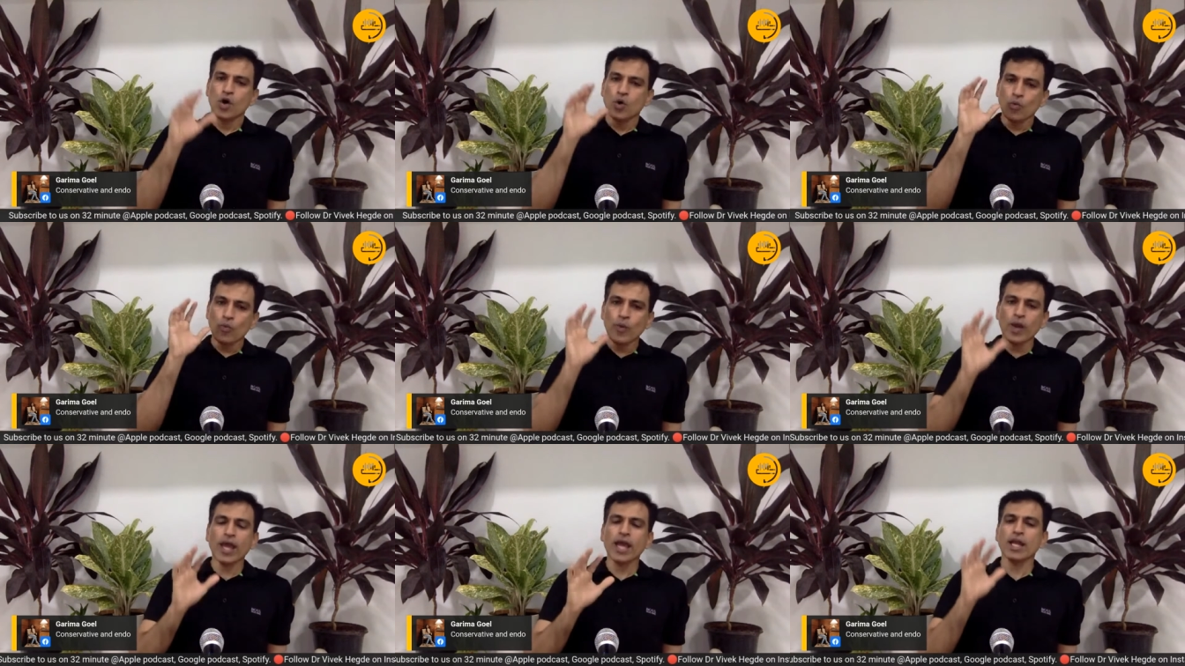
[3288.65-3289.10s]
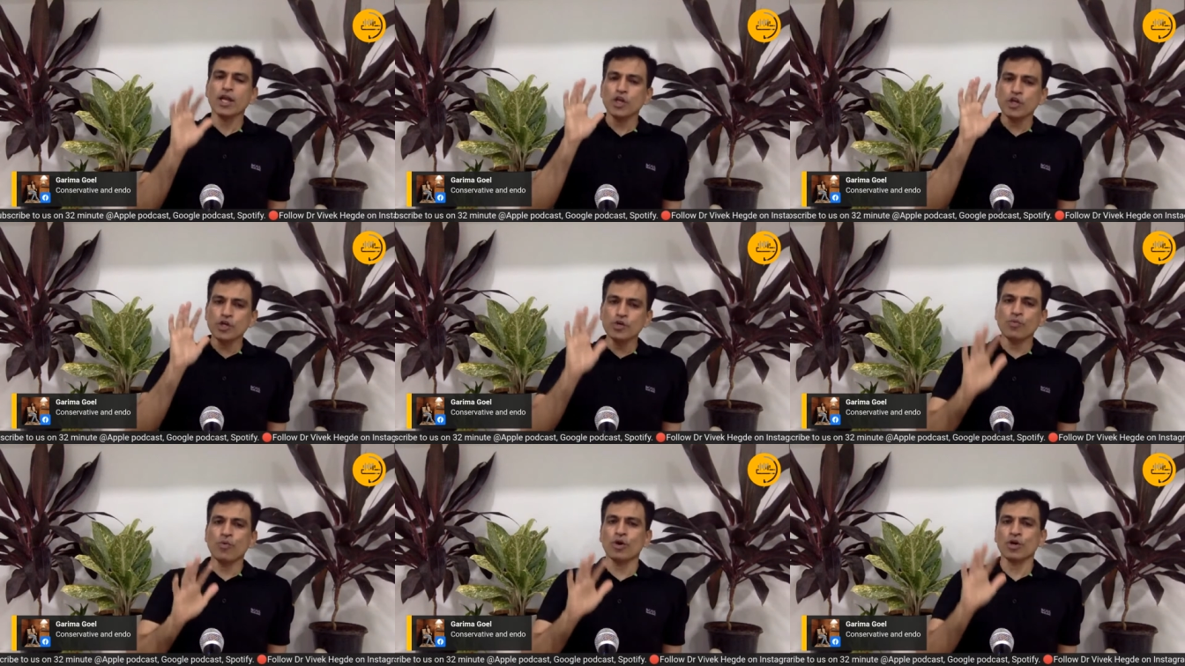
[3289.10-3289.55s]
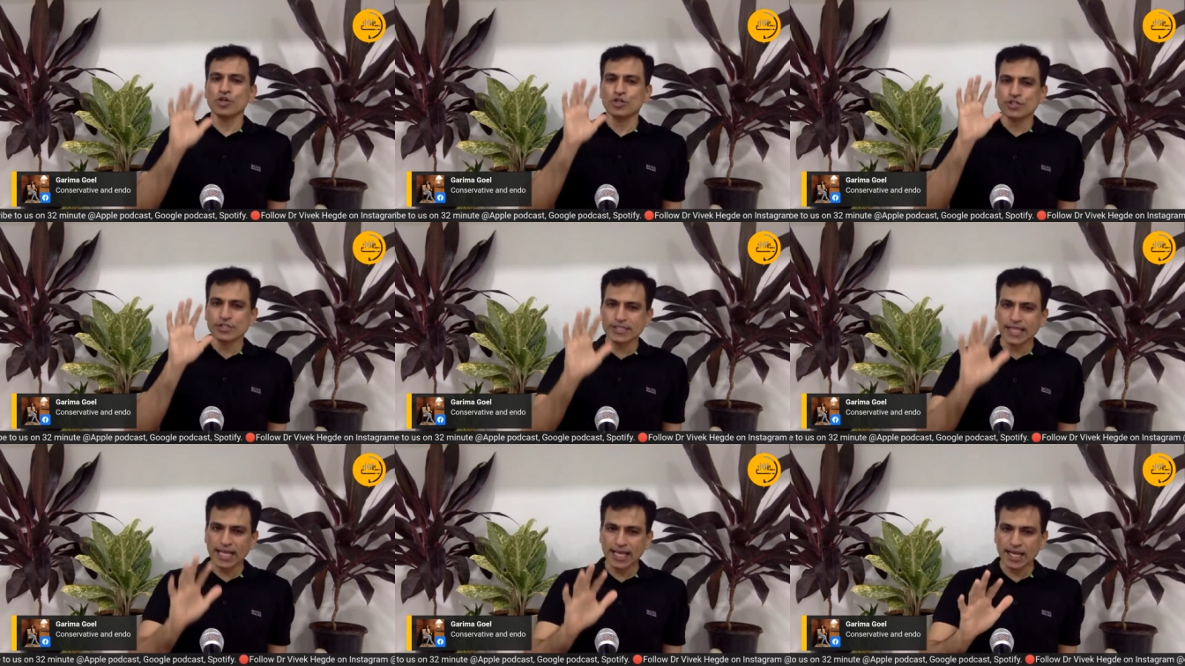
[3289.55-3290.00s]
Where do you want to
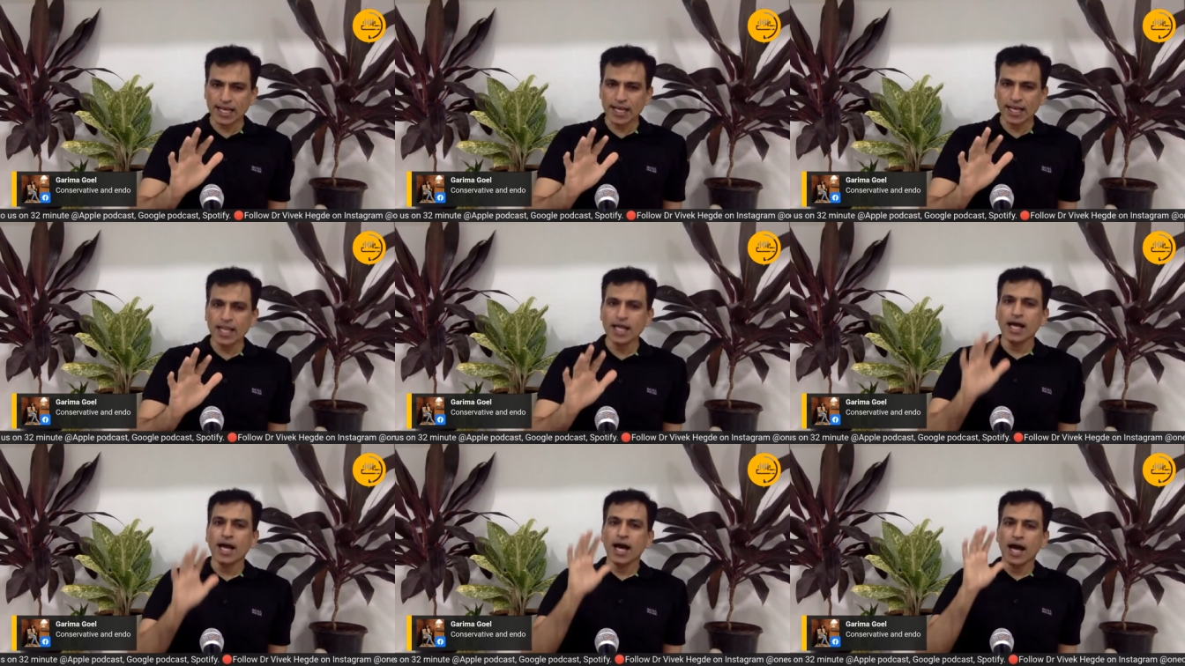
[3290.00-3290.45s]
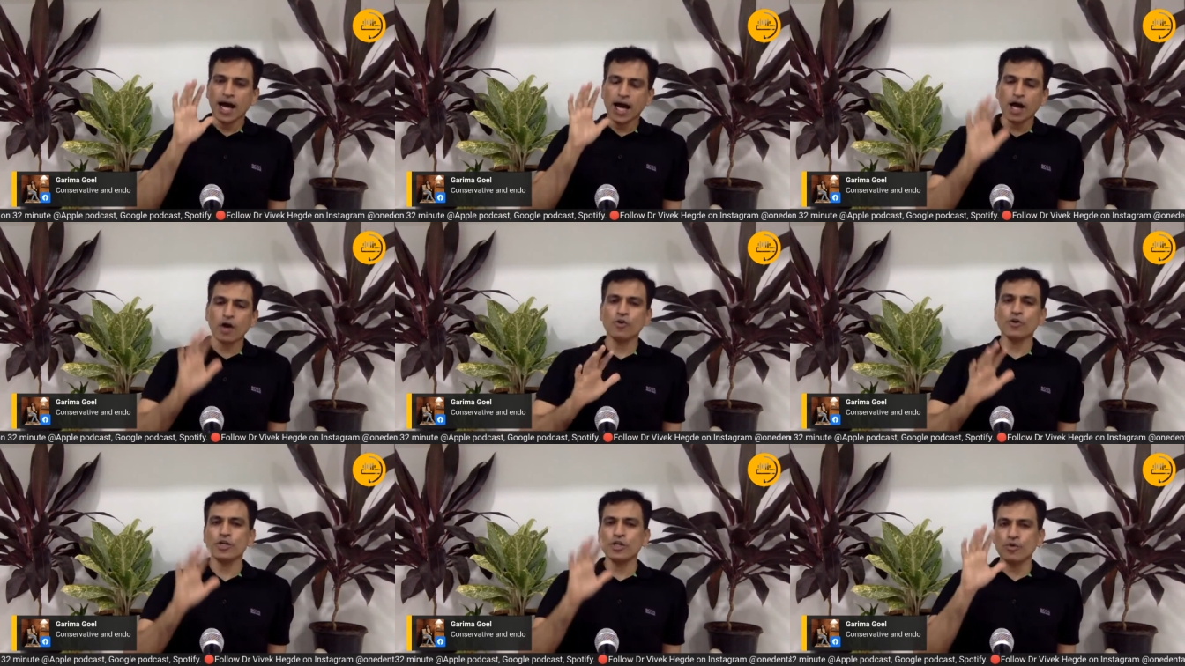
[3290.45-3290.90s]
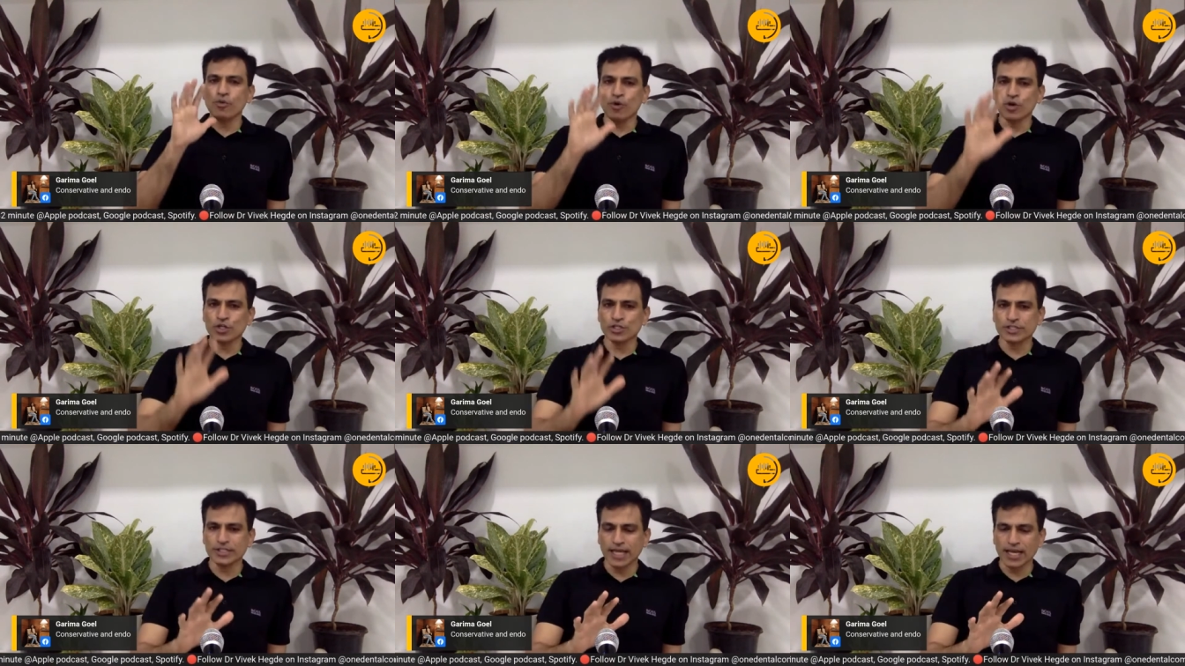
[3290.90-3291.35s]
settle? How do you want
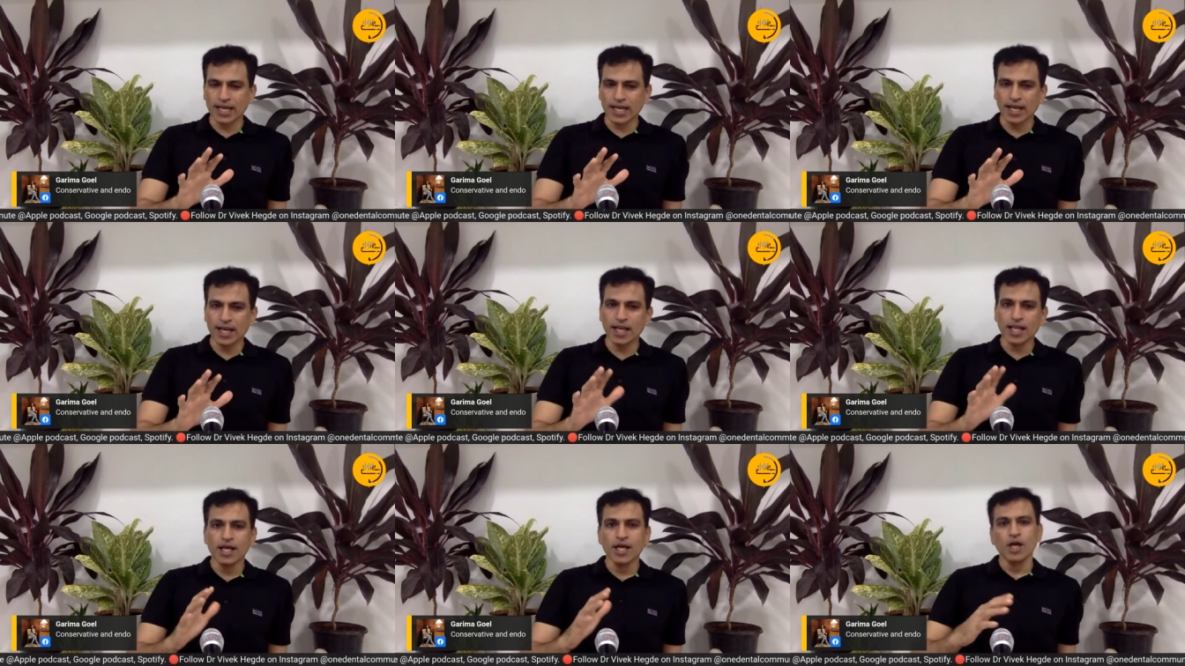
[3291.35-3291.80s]
to settle?